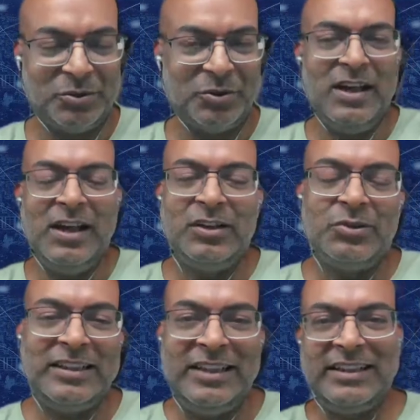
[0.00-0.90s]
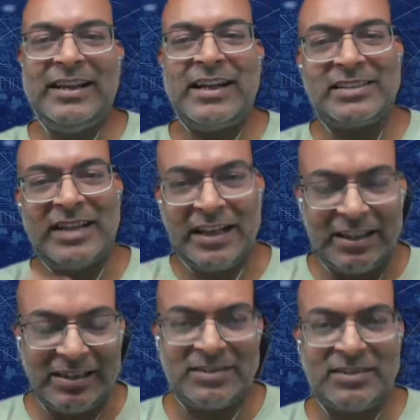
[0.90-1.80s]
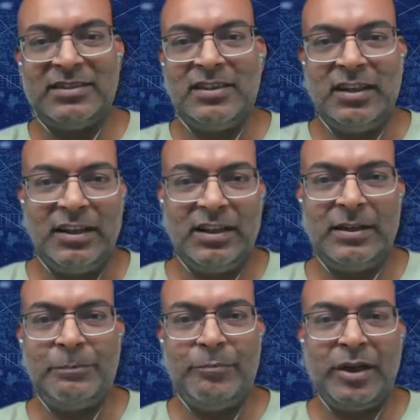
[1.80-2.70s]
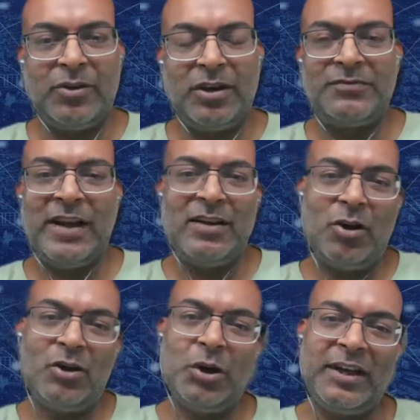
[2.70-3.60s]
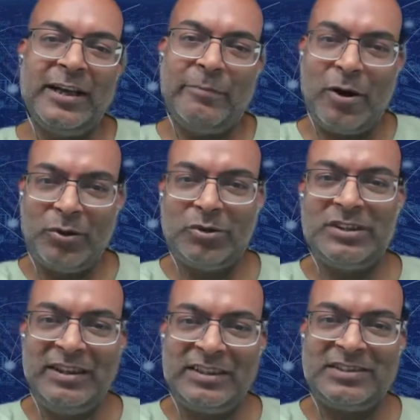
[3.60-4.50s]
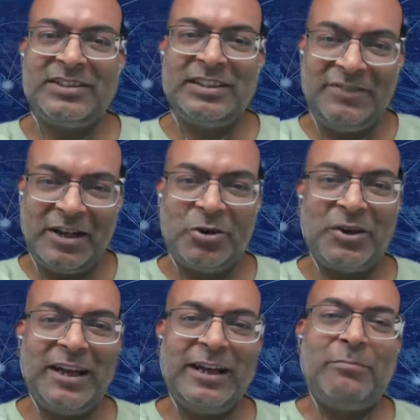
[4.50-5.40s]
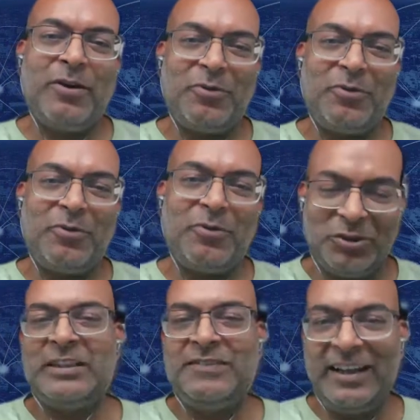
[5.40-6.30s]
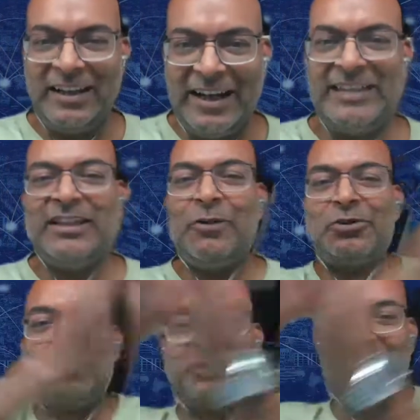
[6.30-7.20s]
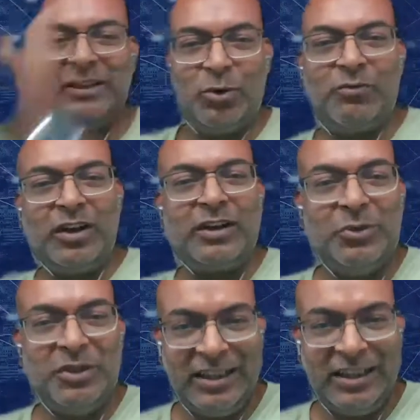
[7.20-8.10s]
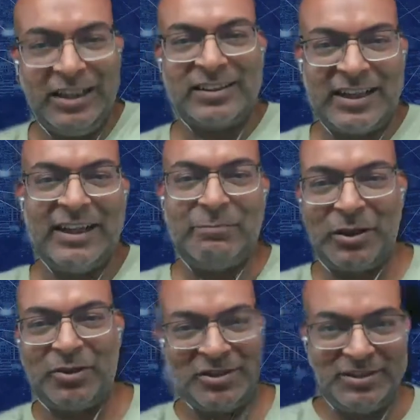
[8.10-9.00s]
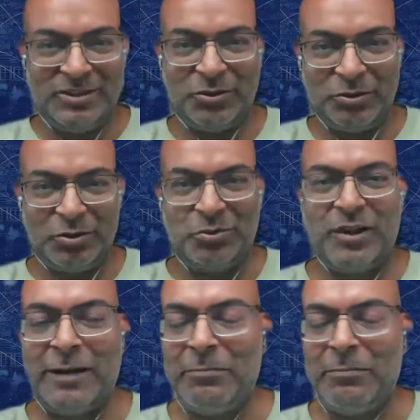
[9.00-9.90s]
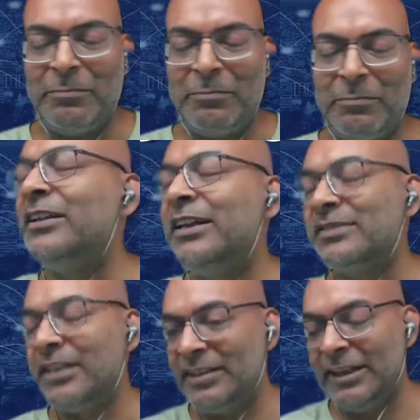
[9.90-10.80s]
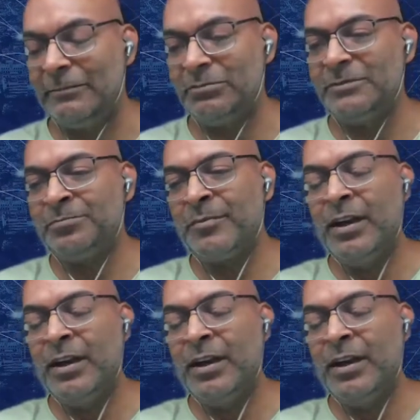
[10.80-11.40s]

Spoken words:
So I think they are cycles because we are not talking about those industries. We are talking about those specific clients outsourcing more work to eClerx, right? Because those two can be different things at times.